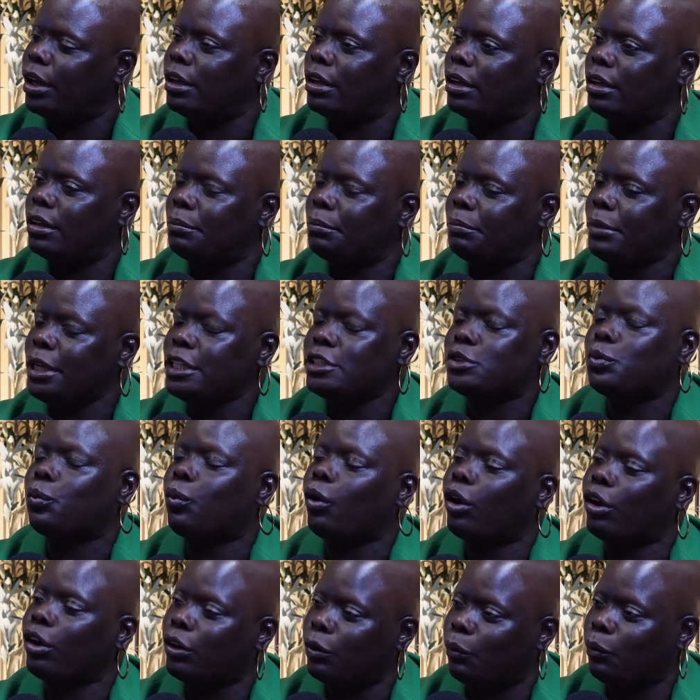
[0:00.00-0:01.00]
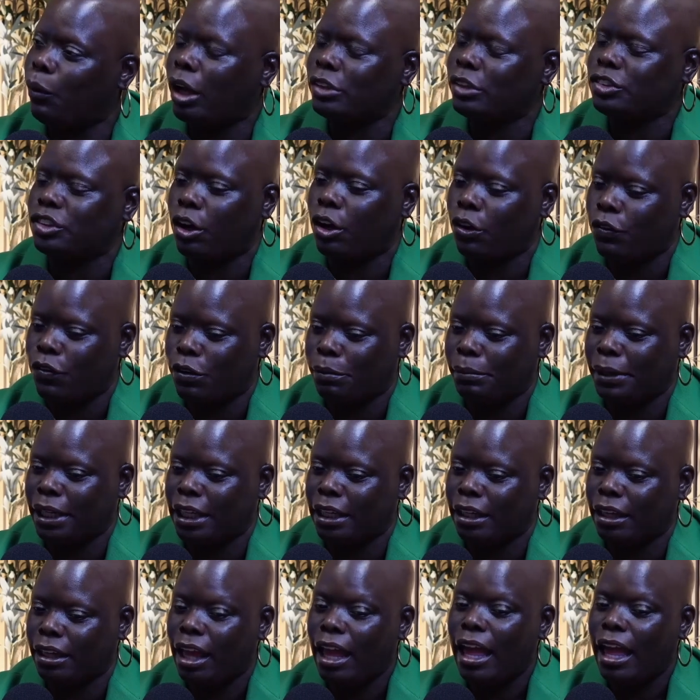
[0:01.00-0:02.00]
his word wash over
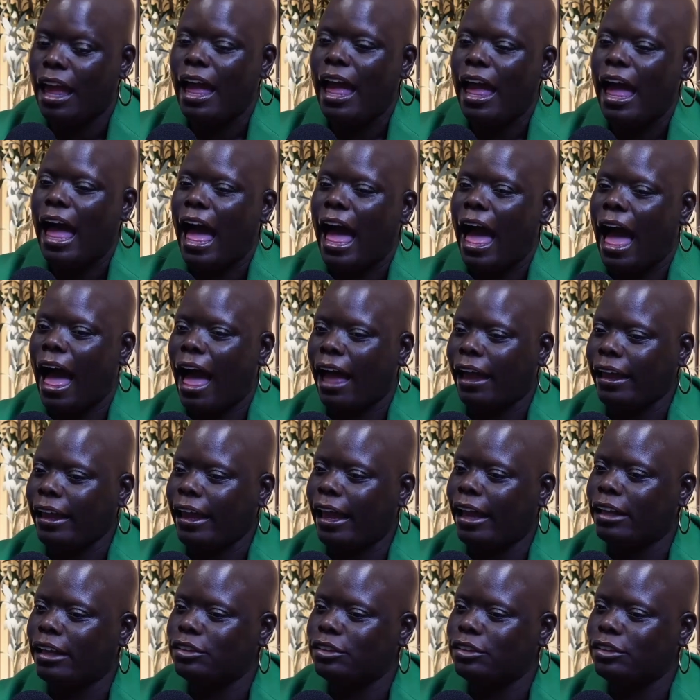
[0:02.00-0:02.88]
me, I had to